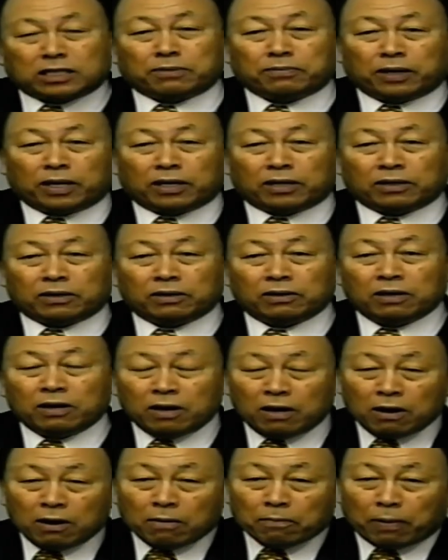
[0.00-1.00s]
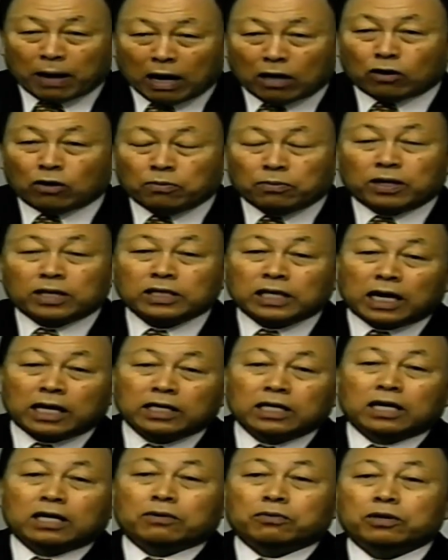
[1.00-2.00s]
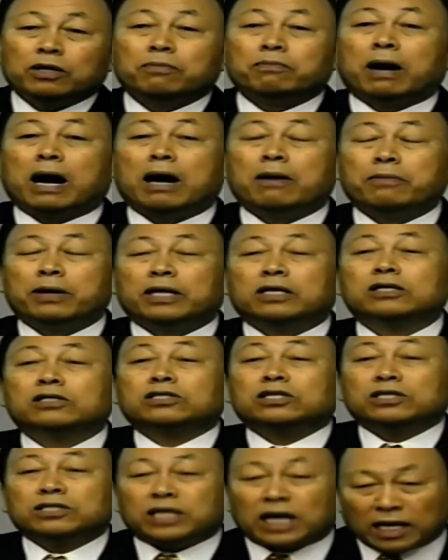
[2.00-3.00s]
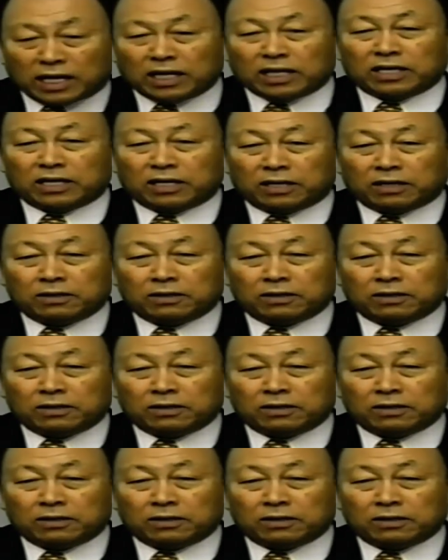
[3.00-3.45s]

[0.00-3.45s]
So these good words, the words of God.